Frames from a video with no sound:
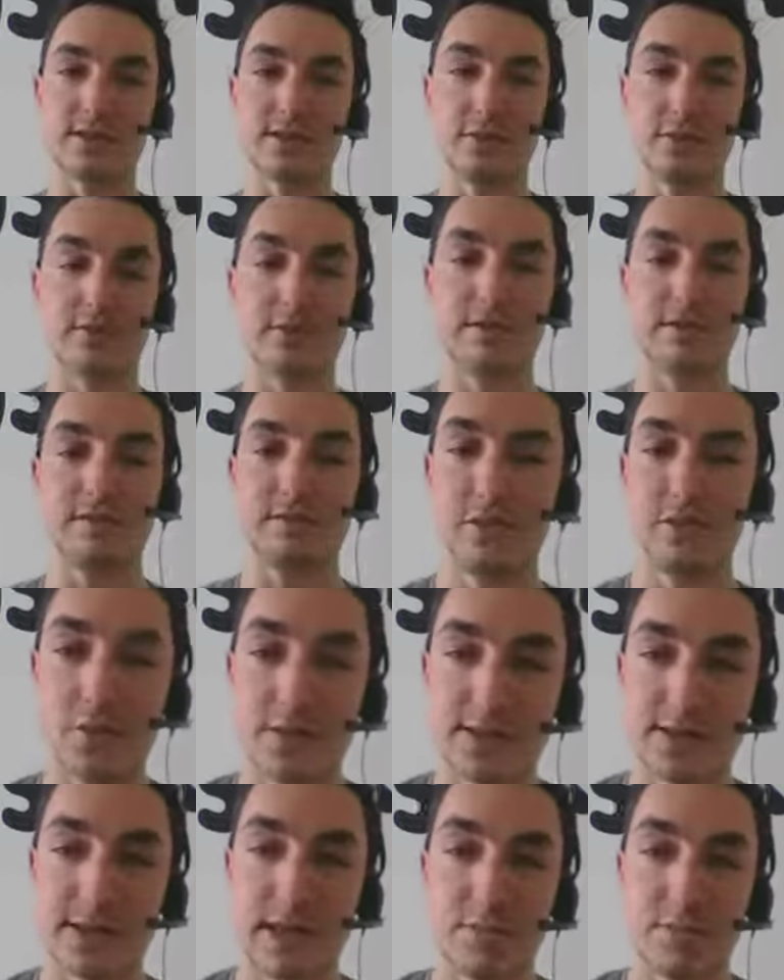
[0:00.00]
to just give a few
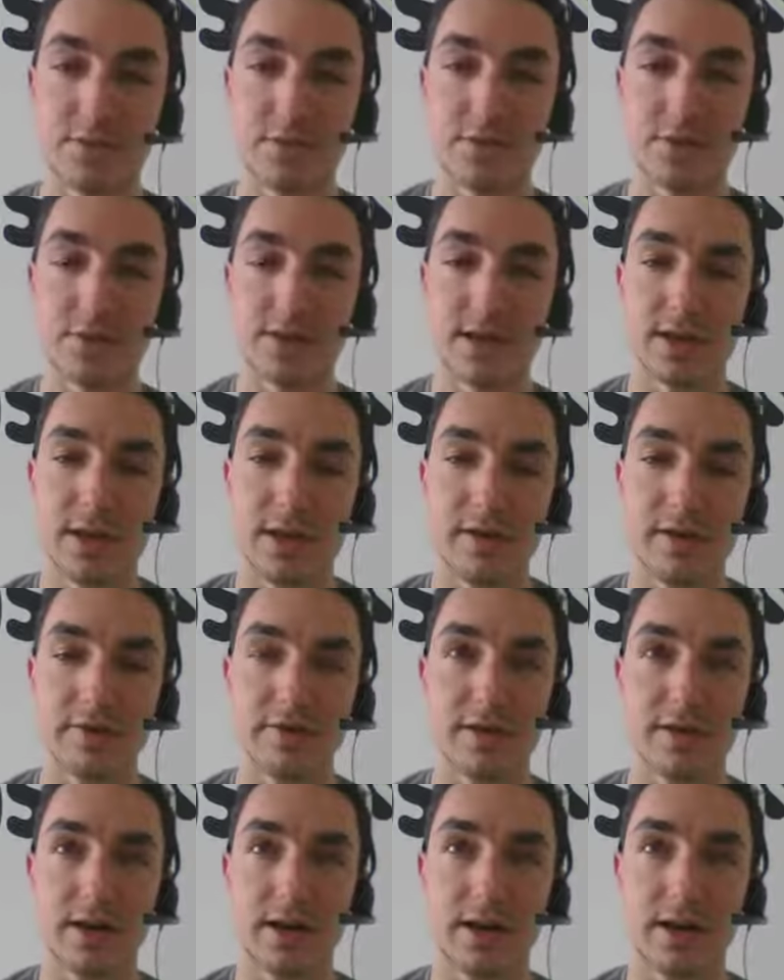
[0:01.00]
examples
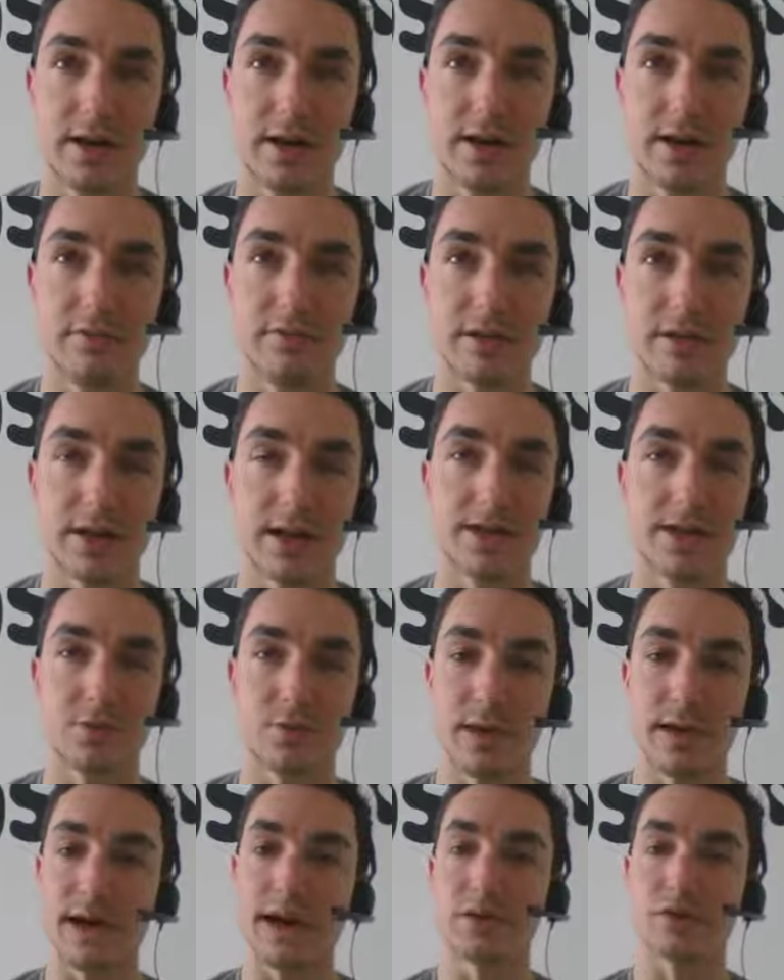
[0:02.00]
of
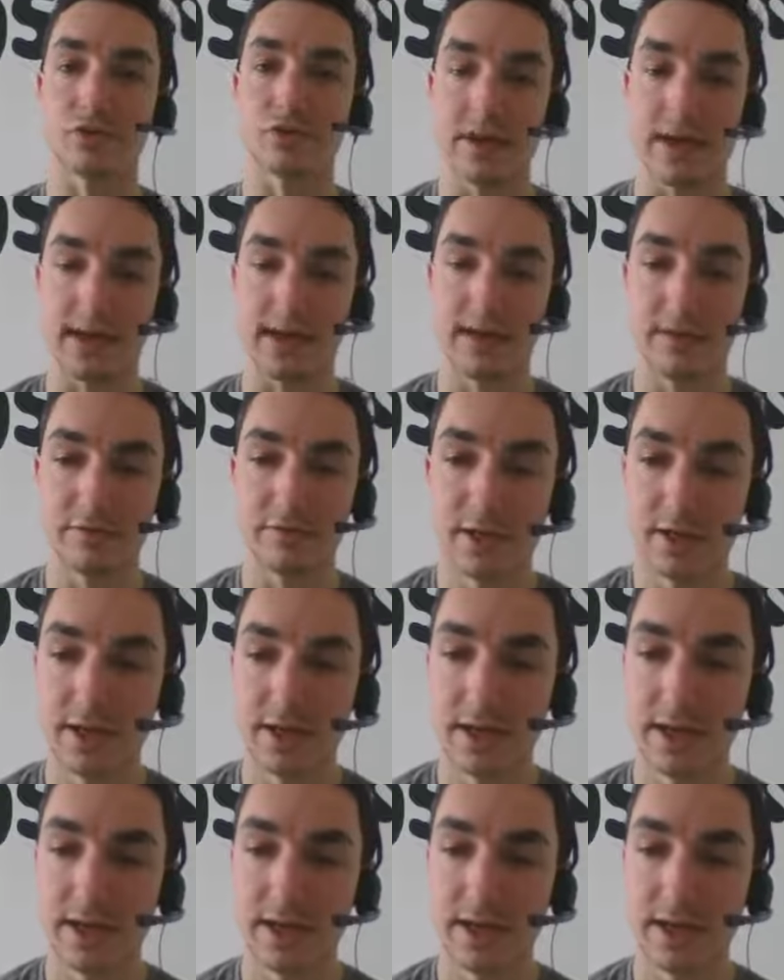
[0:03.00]
clients we actually have,